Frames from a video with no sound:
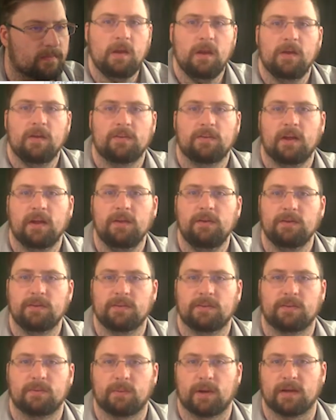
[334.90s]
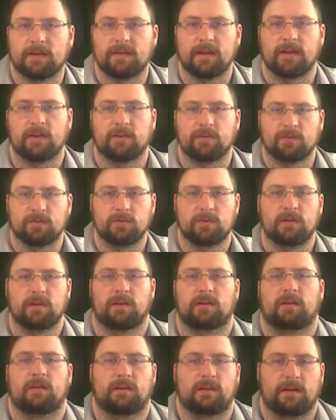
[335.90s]
So I use the rectangle
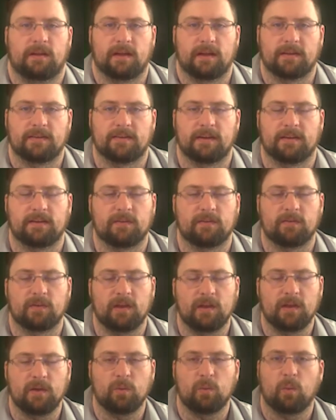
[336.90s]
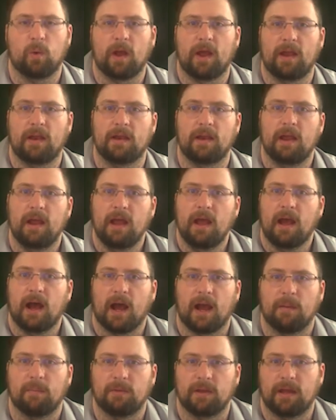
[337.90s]
tool extensively when
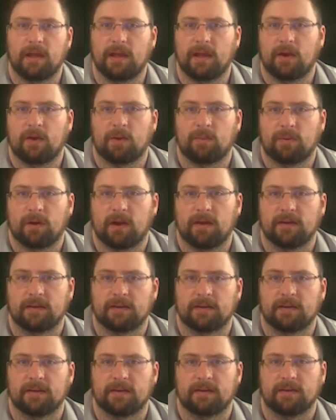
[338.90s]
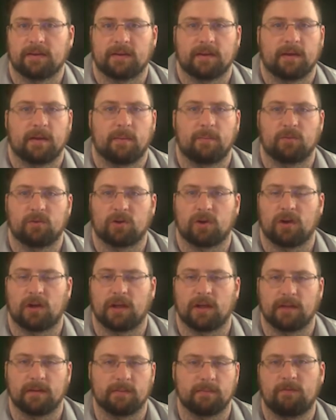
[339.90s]
I'm laying out a project initially. I'm
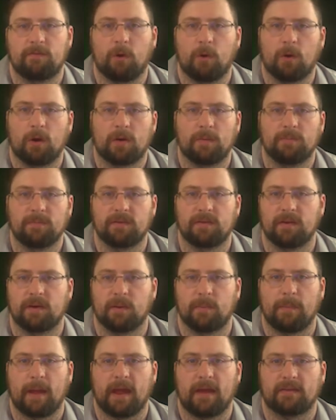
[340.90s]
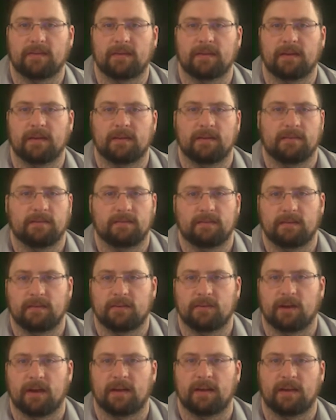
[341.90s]
drawing forms, massing,
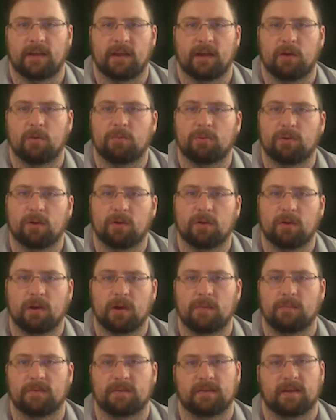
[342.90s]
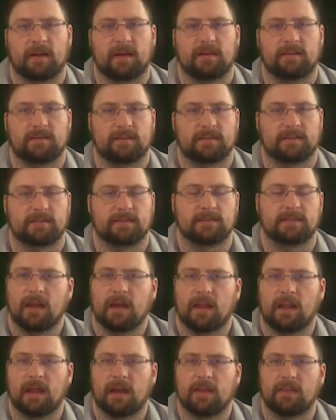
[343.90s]
trying to lay out program sizes,
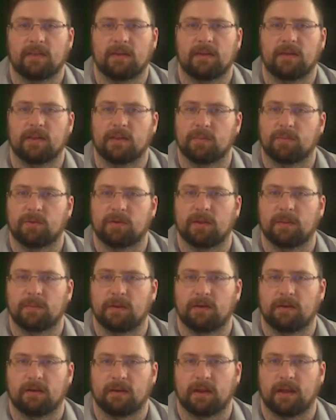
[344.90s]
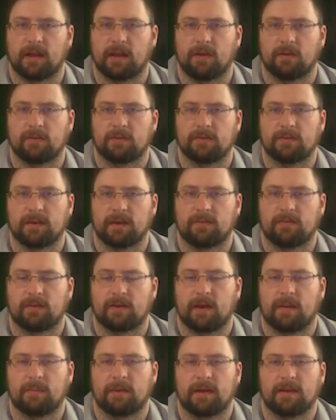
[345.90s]
a lot of the preliminary layout stuff.
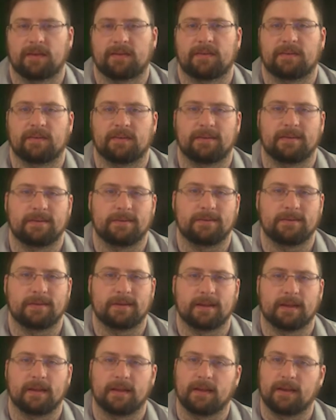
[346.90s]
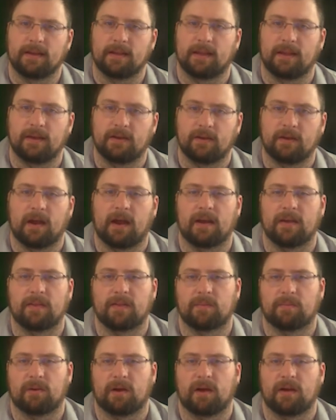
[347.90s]
I'm not necessarily using it later on in
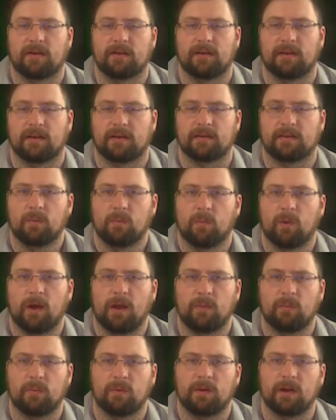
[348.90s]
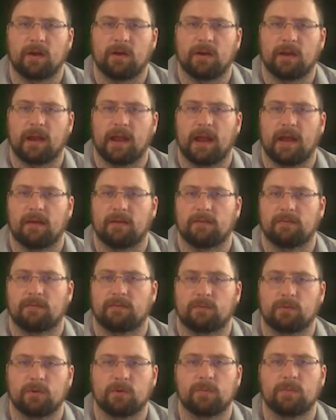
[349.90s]
the project when we already
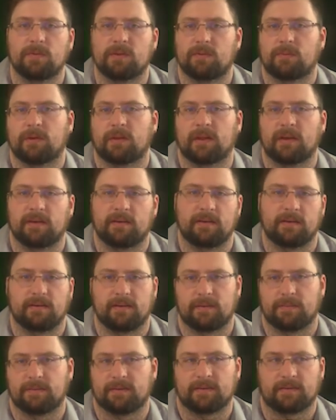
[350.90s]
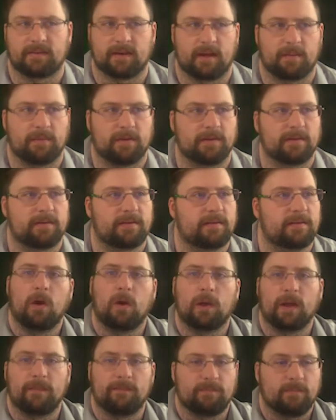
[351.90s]
have rooms and relationships established.
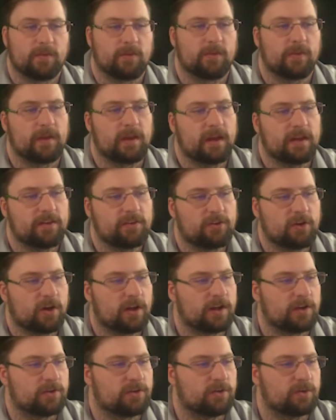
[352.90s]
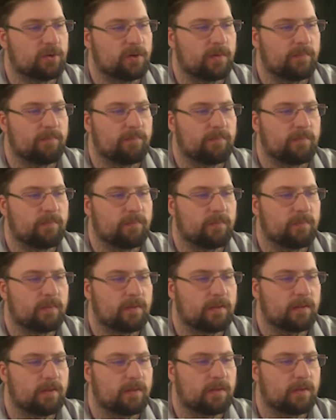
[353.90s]
Okay, so the next drawing tool,
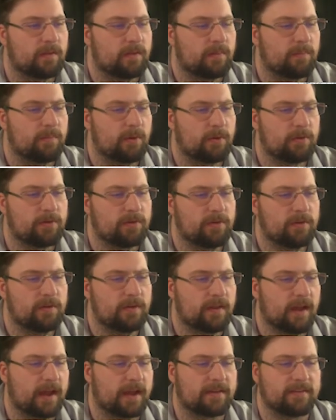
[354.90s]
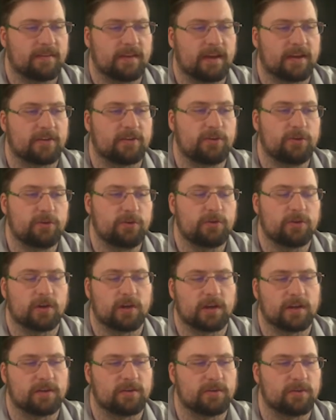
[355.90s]
the next two
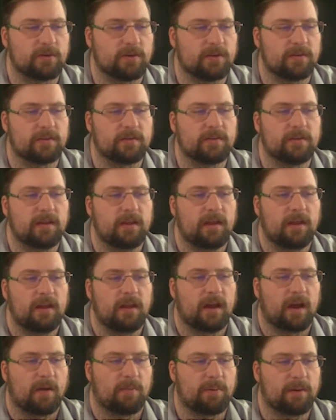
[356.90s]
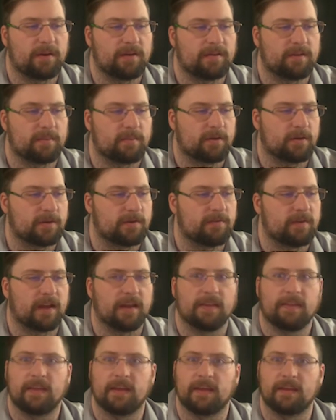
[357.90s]
drawing tools are pretty similar. You've
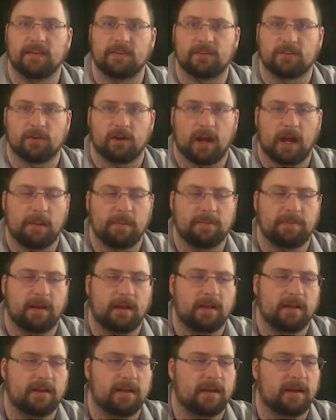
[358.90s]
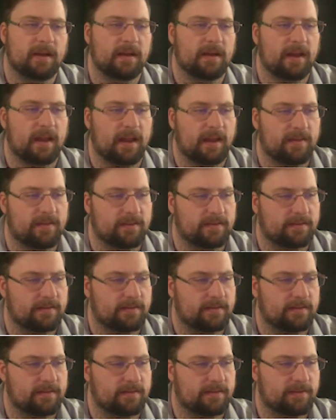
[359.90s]
got the inscribed polygon and the
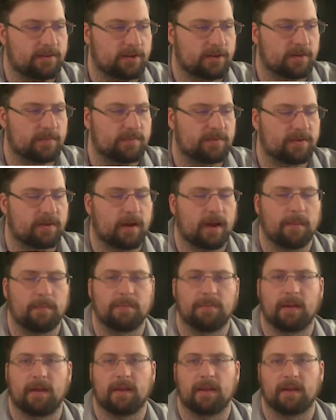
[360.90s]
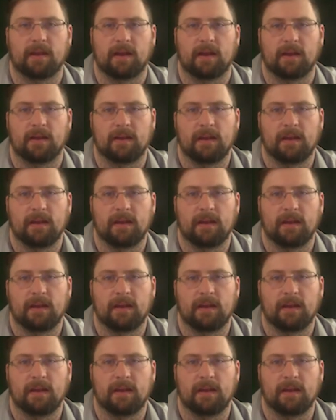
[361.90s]
circumscribed polygon.